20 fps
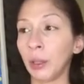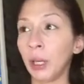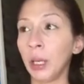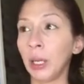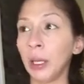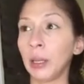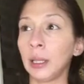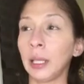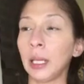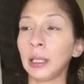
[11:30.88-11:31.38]

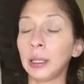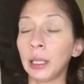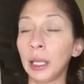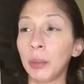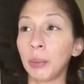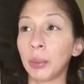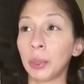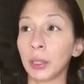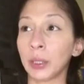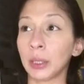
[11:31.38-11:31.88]
let that
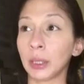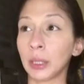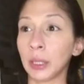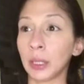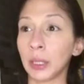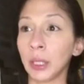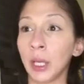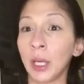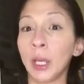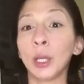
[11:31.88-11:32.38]
person
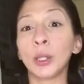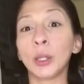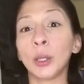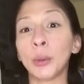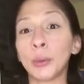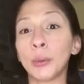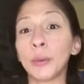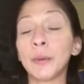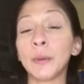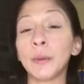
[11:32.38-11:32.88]
go
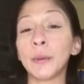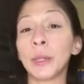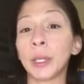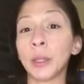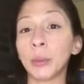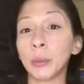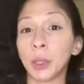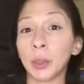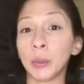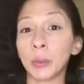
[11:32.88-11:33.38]
through their
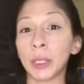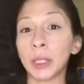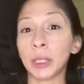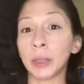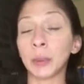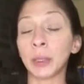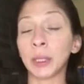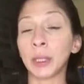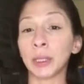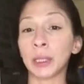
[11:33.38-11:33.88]
moments,
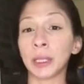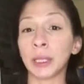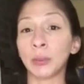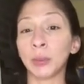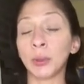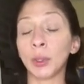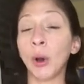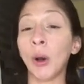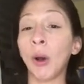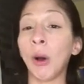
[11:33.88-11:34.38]
because as we
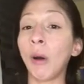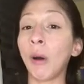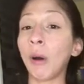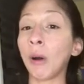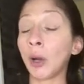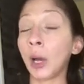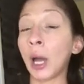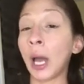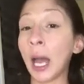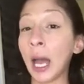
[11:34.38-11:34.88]
all
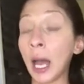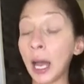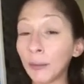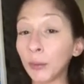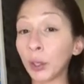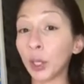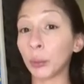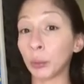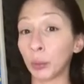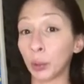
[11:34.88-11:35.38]
have our
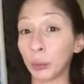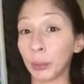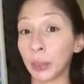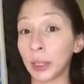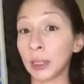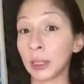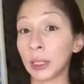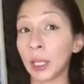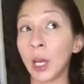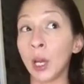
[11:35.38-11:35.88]
moments,
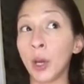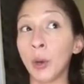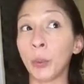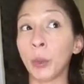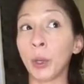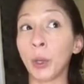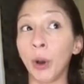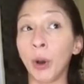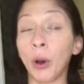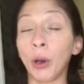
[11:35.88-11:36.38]
we
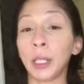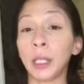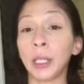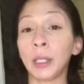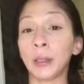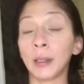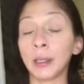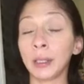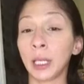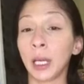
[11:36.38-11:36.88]
all need our
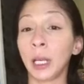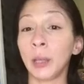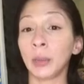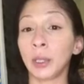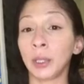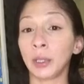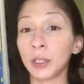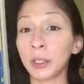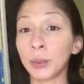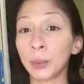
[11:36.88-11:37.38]
time and our
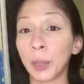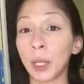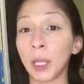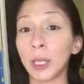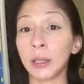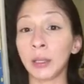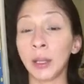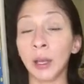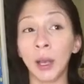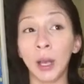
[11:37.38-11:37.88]
space,
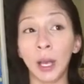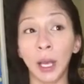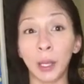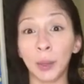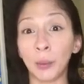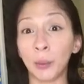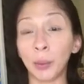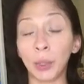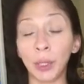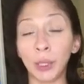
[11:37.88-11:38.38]
and
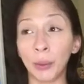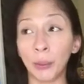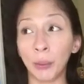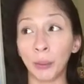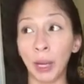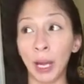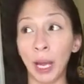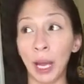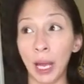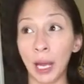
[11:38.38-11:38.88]
we don't
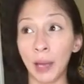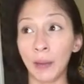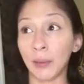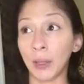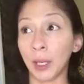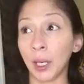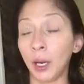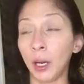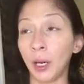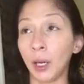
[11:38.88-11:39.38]
have
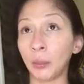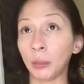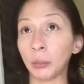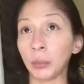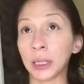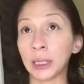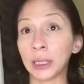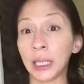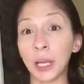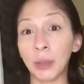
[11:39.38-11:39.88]
a
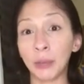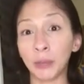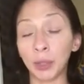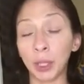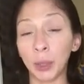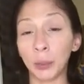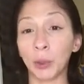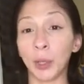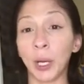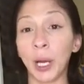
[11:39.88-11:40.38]
time frame on
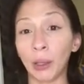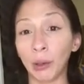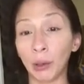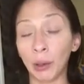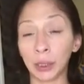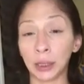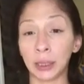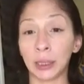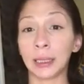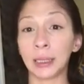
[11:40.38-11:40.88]
how long
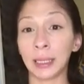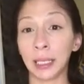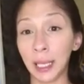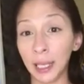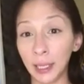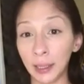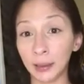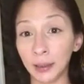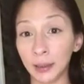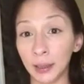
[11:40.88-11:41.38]
it
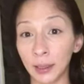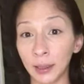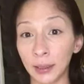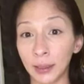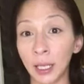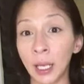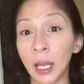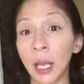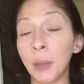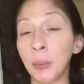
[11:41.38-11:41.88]
takes us,
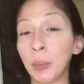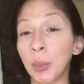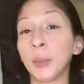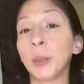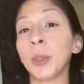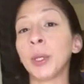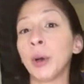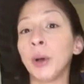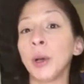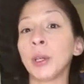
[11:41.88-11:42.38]
but we
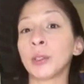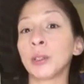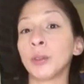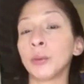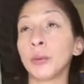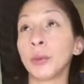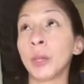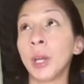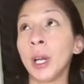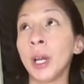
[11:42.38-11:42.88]
also
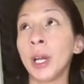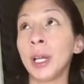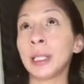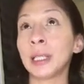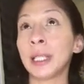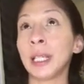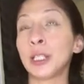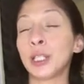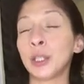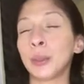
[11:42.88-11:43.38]
tend
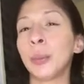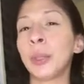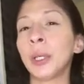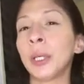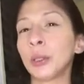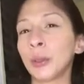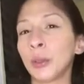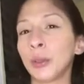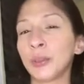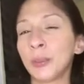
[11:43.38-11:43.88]
to put
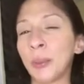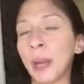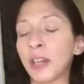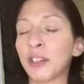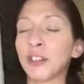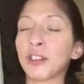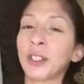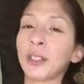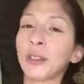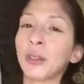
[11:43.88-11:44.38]
those
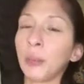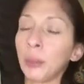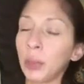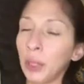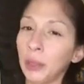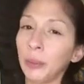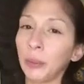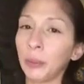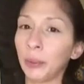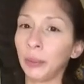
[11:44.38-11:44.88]
boundaries on
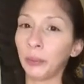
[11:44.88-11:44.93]
people.